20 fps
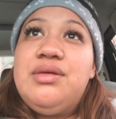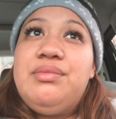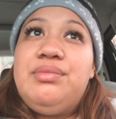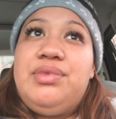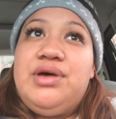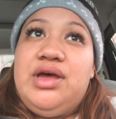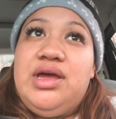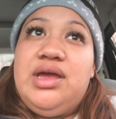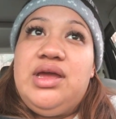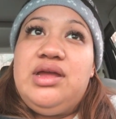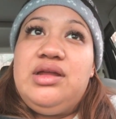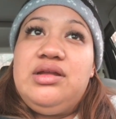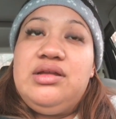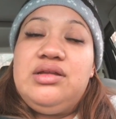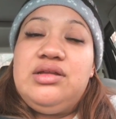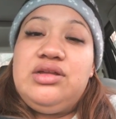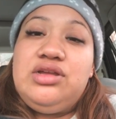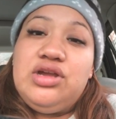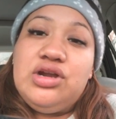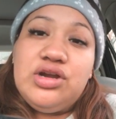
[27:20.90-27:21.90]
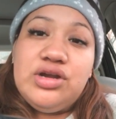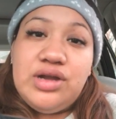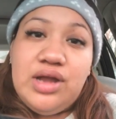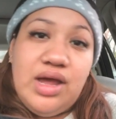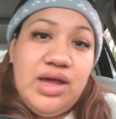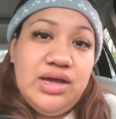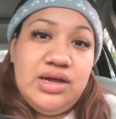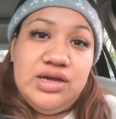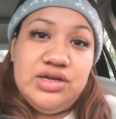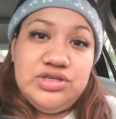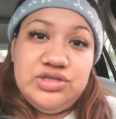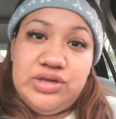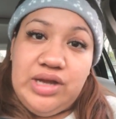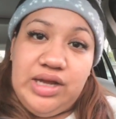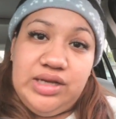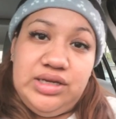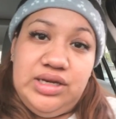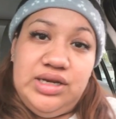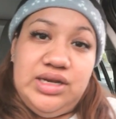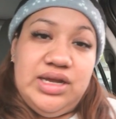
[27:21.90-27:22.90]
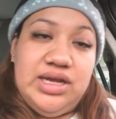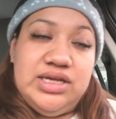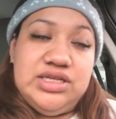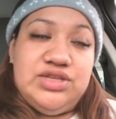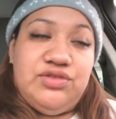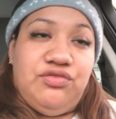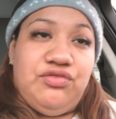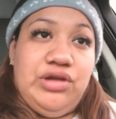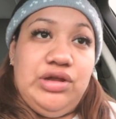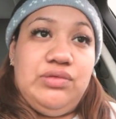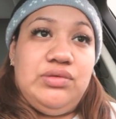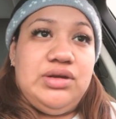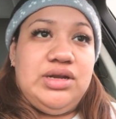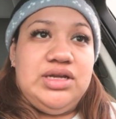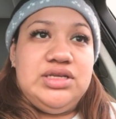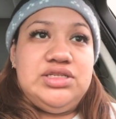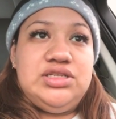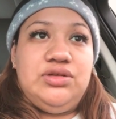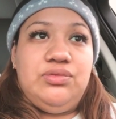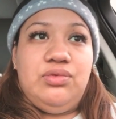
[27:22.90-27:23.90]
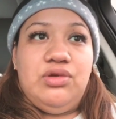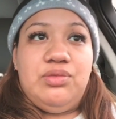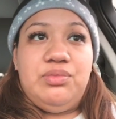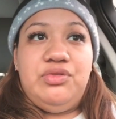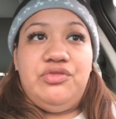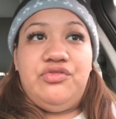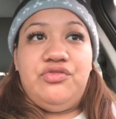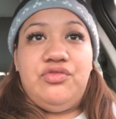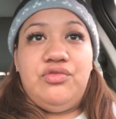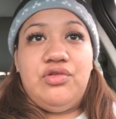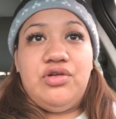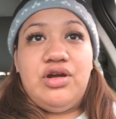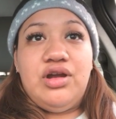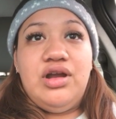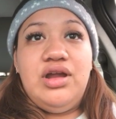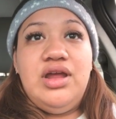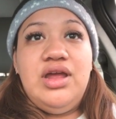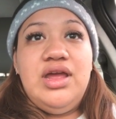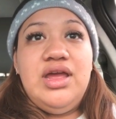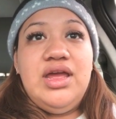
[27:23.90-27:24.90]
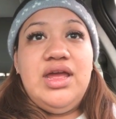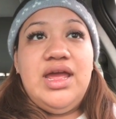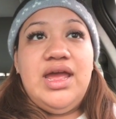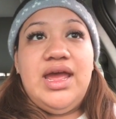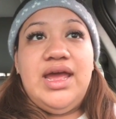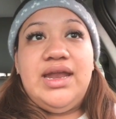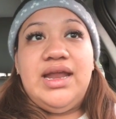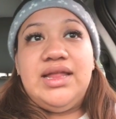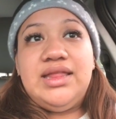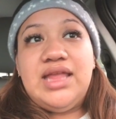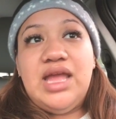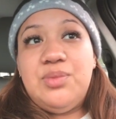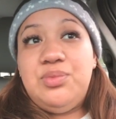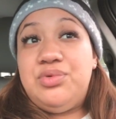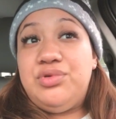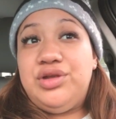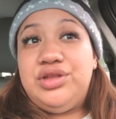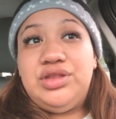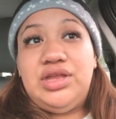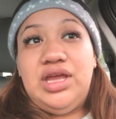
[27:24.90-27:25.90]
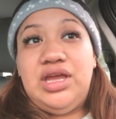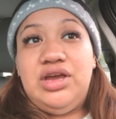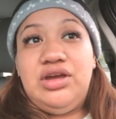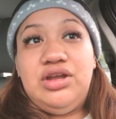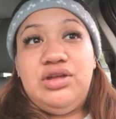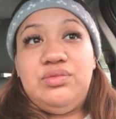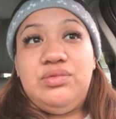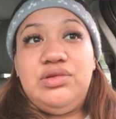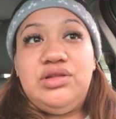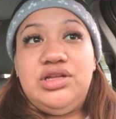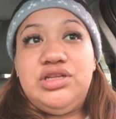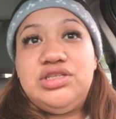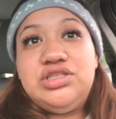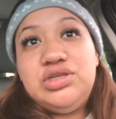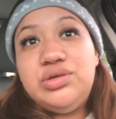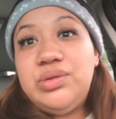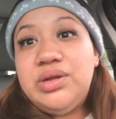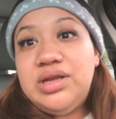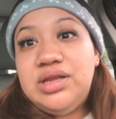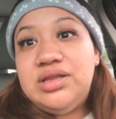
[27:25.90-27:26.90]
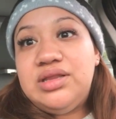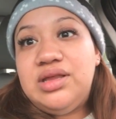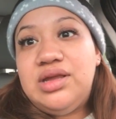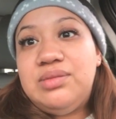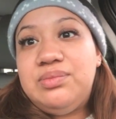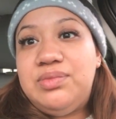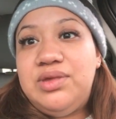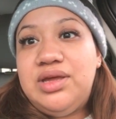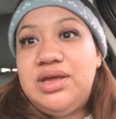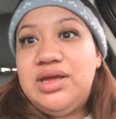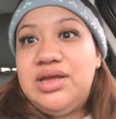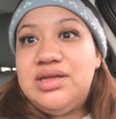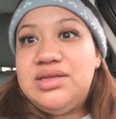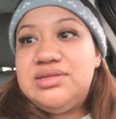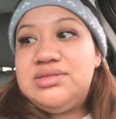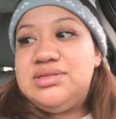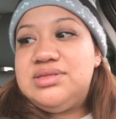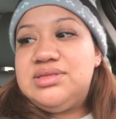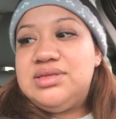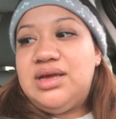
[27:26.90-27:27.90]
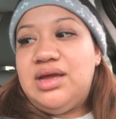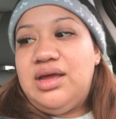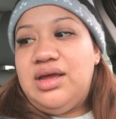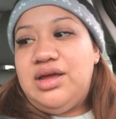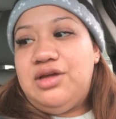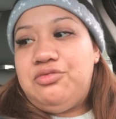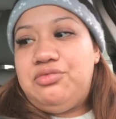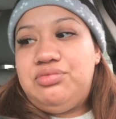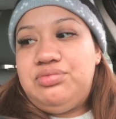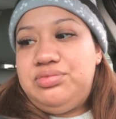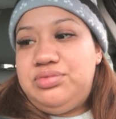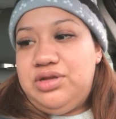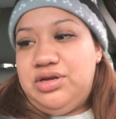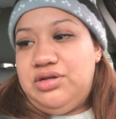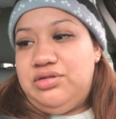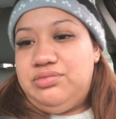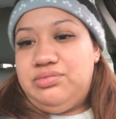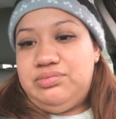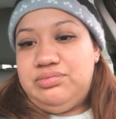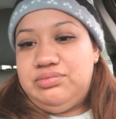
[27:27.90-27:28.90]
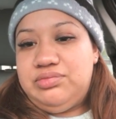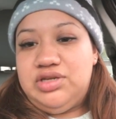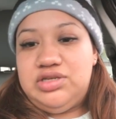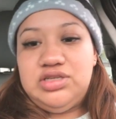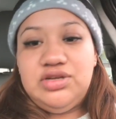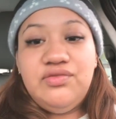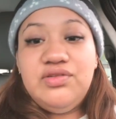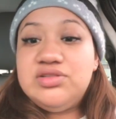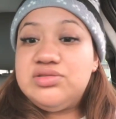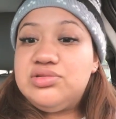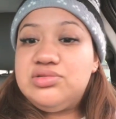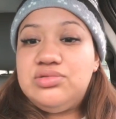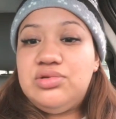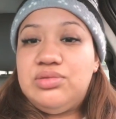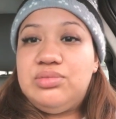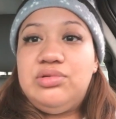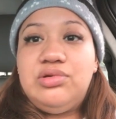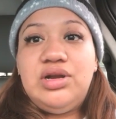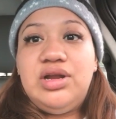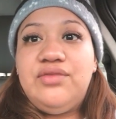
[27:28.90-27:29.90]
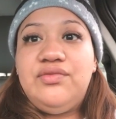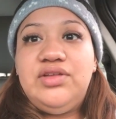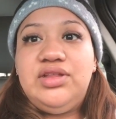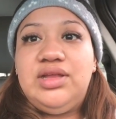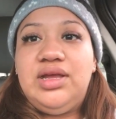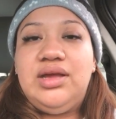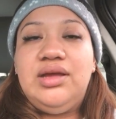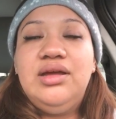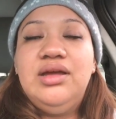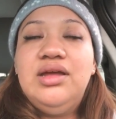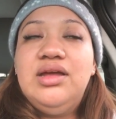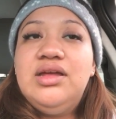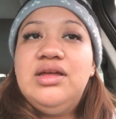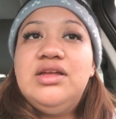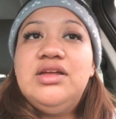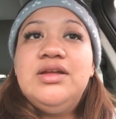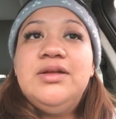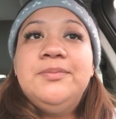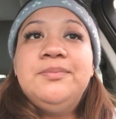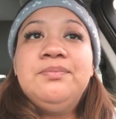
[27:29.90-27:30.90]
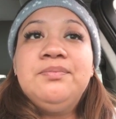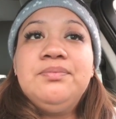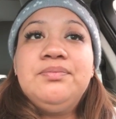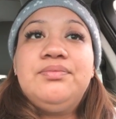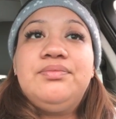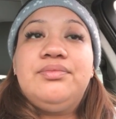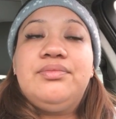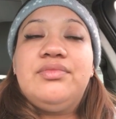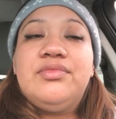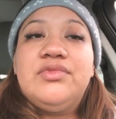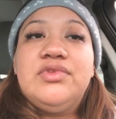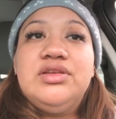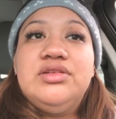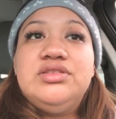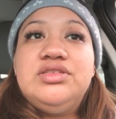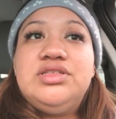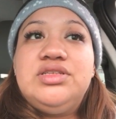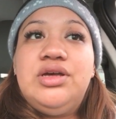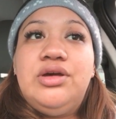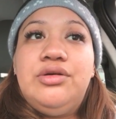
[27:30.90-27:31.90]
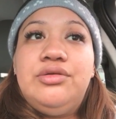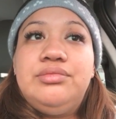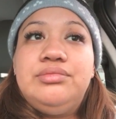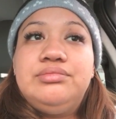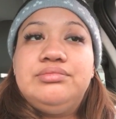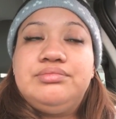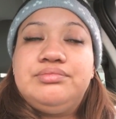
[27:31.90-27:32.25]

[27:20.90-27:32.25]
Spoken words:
but you're not contracting as frequent as you were before. And at that point they couldn't really do anything because my cervix was normal and everything. So